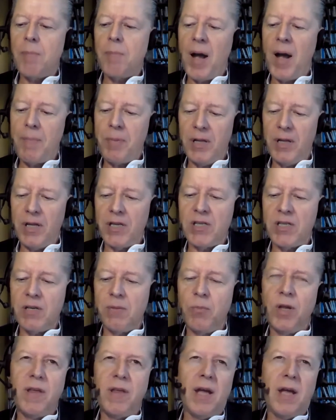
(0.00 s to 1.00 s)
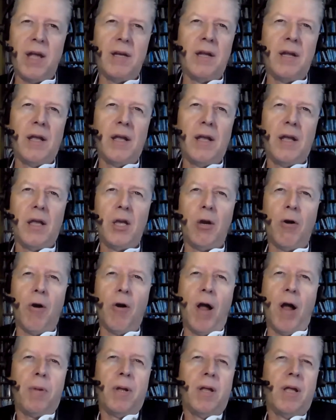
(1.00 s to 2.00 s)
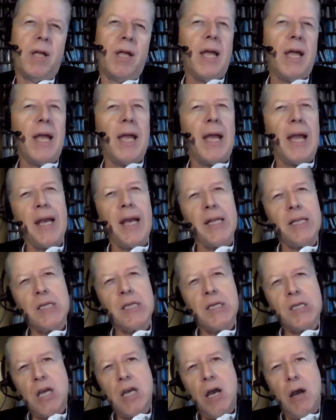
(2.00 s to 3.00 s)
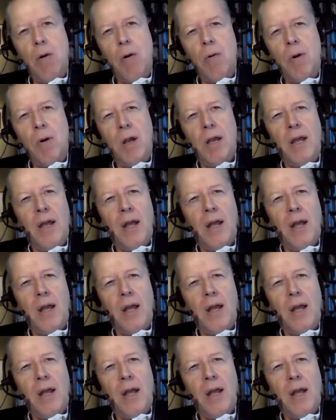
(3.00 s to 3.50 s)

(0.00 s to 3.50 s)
Populism within Europe. And so,